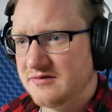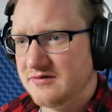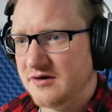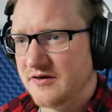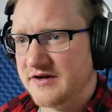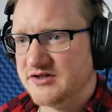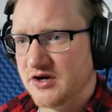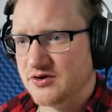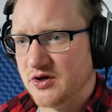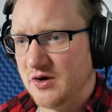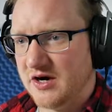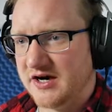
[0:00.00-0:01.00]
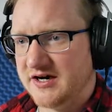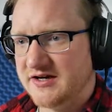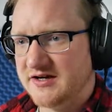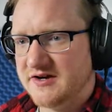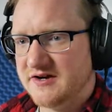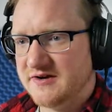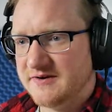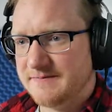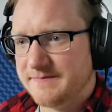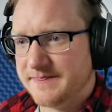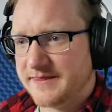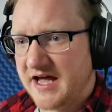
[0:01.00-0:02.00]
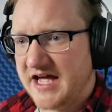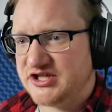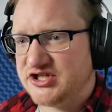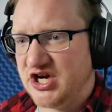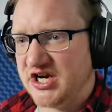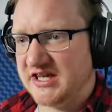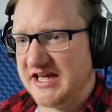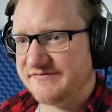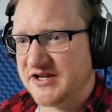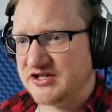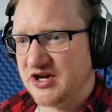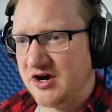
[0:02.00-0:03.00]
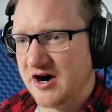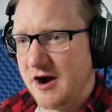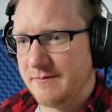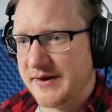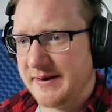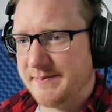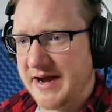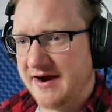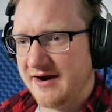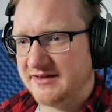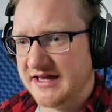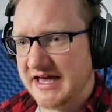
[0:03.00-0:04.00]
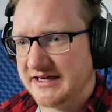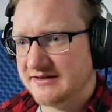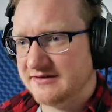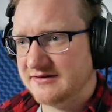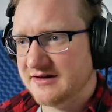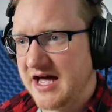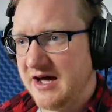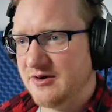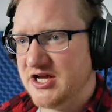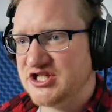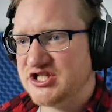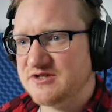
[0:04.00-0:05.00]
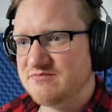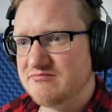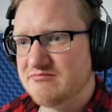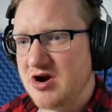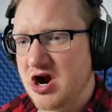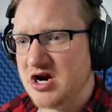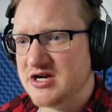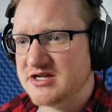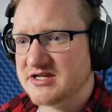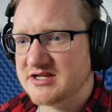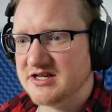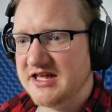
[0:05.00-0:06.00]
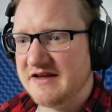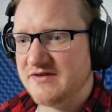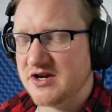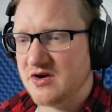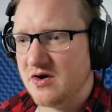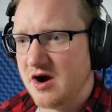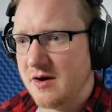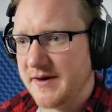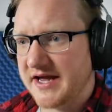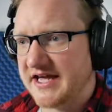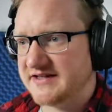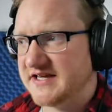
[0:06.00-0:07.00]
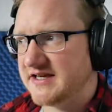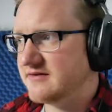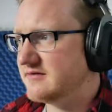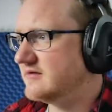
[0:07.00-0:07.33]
Oh, there's no door. I should have left the door open, apparently. I was smart to leave the door open. I can't see.